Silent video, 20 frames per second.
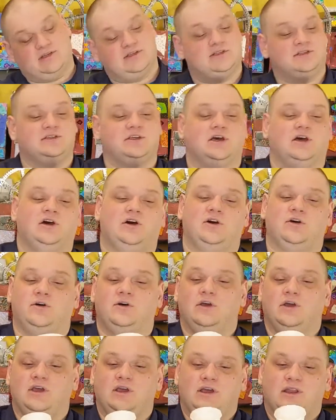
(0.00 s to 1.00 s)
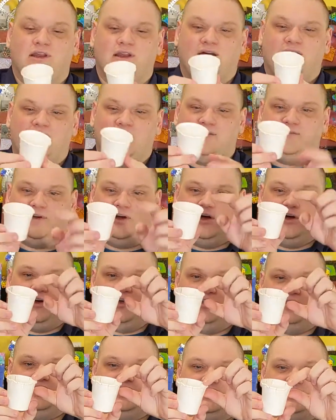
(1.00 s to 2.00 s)
So now I have
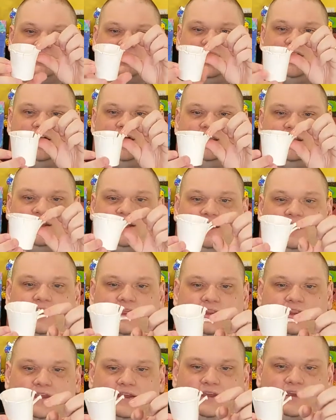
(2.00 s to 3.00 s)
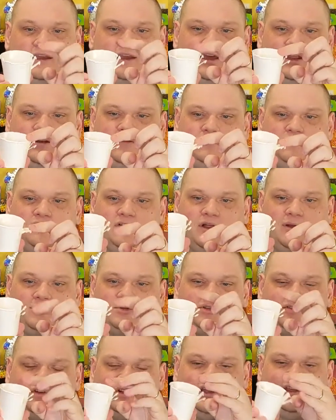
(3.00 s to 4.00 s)
all these cut and they kind of
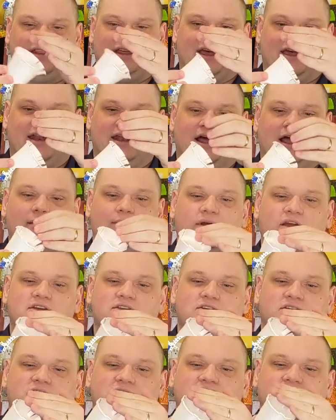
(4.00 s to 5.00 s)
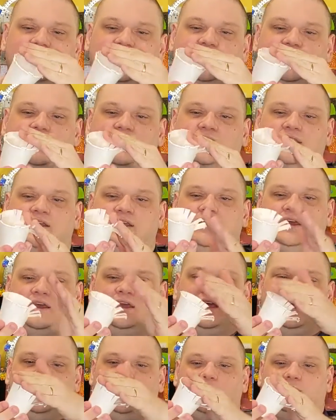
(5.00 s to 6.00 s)
flops over like that. And I'm actually gonna take it
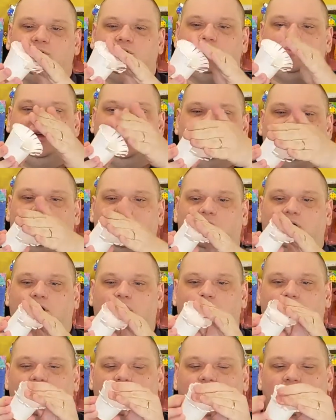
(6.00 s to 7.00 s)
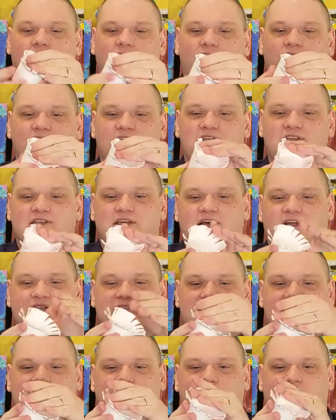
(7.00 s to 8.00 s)
and I'm gonna bend all of these cuts
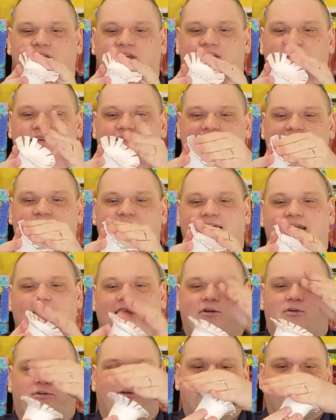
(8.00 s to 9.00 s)
that I made down.